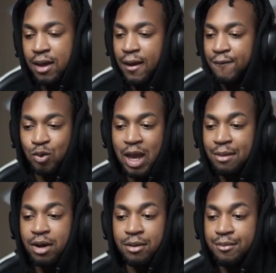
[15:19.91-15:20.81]
If you
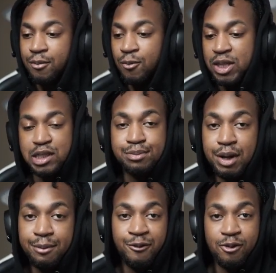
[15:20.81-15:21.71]
came out with this
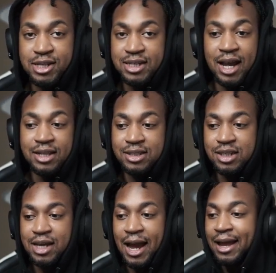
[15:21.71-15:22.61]
build before
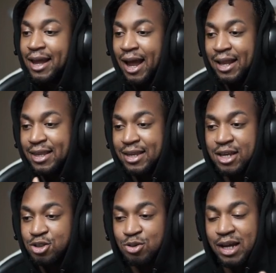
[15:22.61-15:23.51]
Shotzi, I
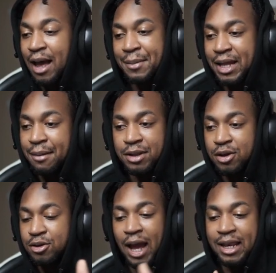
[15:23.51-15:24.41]
need you to comment down
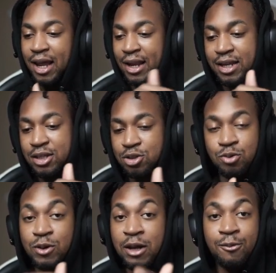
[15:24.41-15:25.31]
below. I need
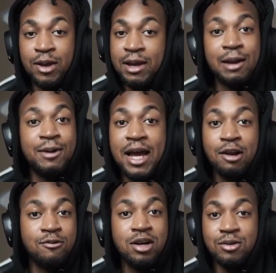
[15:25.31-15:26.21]
you. We
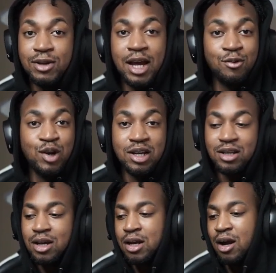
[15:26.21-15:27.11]
gotta run. We gotta run.
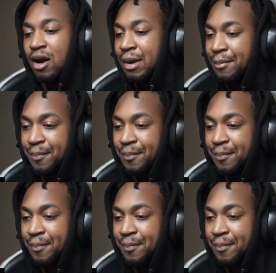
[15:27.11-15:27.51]
All right,